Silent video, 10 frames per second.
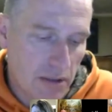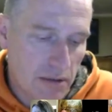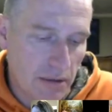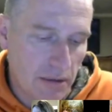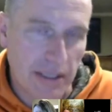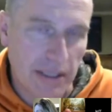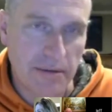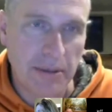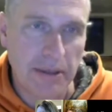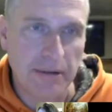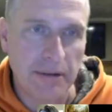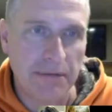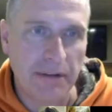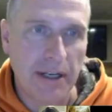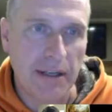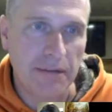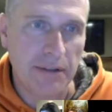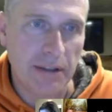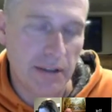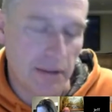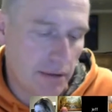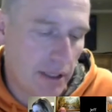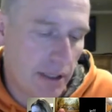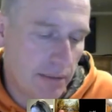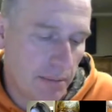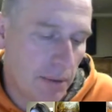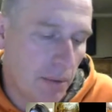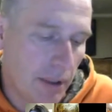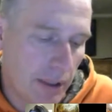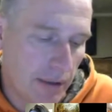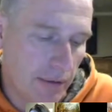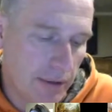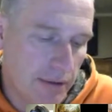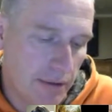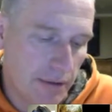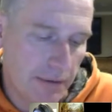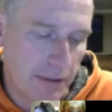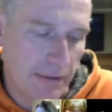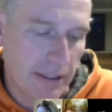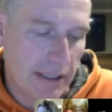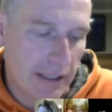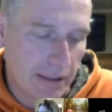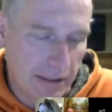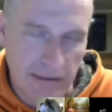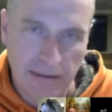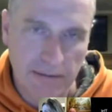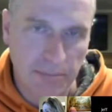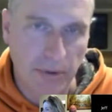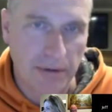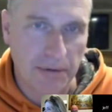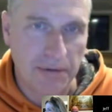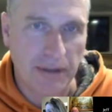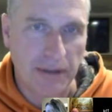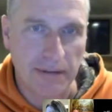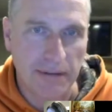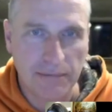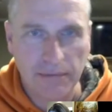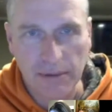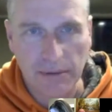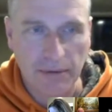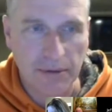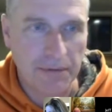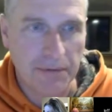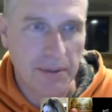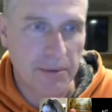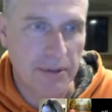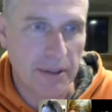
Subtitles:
So the X would be 35 and the N would be 100. So if you divide that out, it gives 0.35. So 35%.